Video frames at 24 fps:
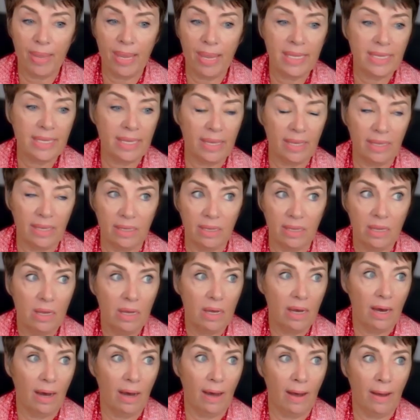baking,
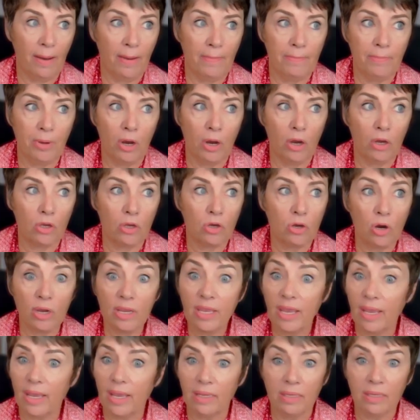
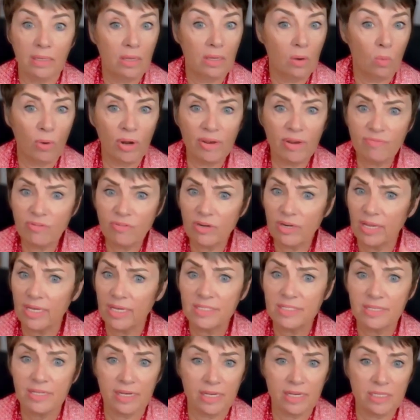cooking, whatever it
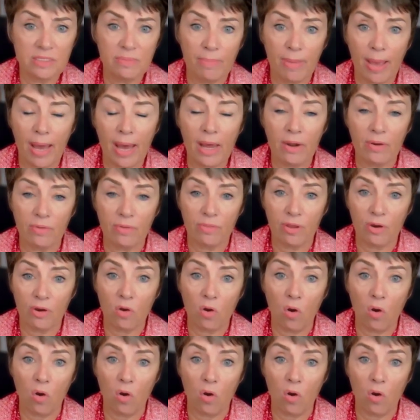is, it doesn't matter.